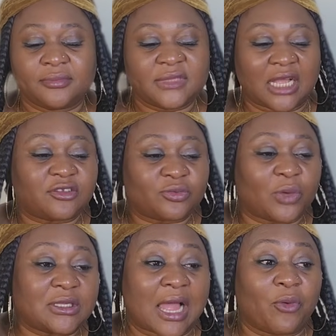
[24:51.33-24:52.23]
That's
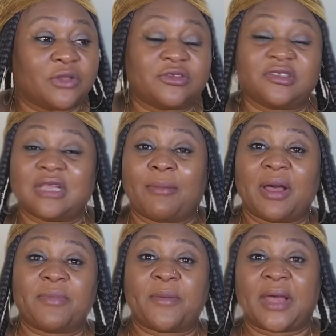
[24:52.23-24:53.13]
what I want to say
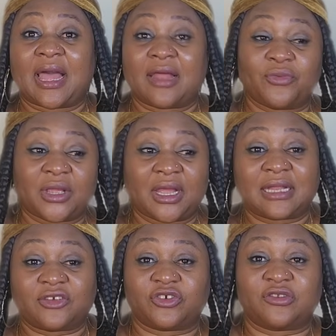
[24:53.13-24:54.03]
about Mama Anne. We heard
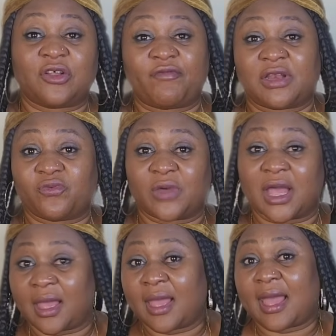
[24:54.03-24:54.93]
that she's not feeling
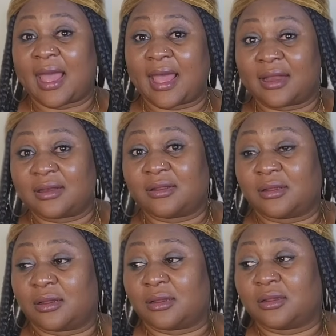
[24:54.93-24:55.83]
well and
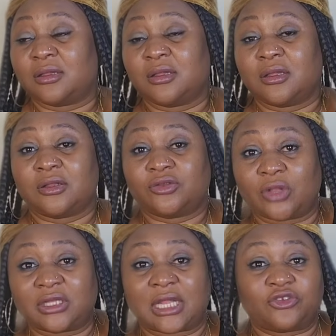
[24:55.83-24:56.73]
her
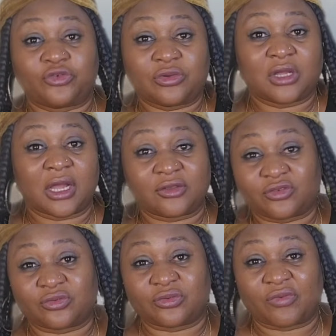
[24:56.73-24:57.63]
daughter took her
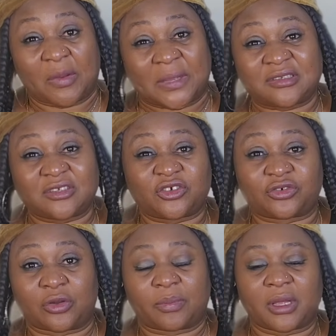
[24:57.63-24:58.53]
to pharmacy
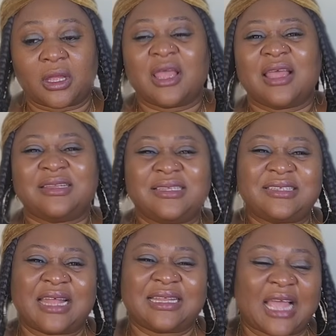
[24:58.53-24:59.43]
shop.
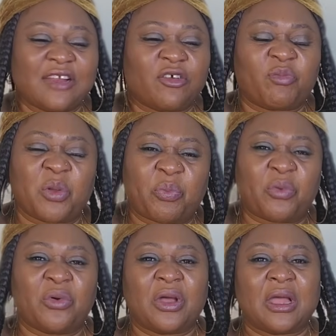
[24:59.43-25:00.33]
These are the kind of
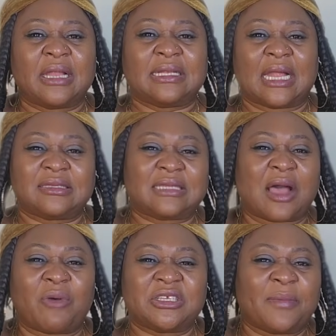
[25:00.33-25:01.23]
people that
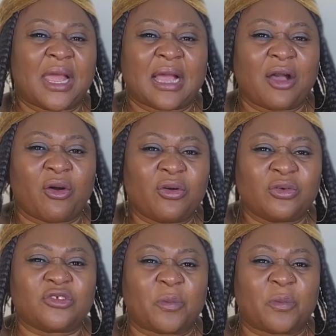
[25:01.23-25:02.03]
our Jamaica uncle is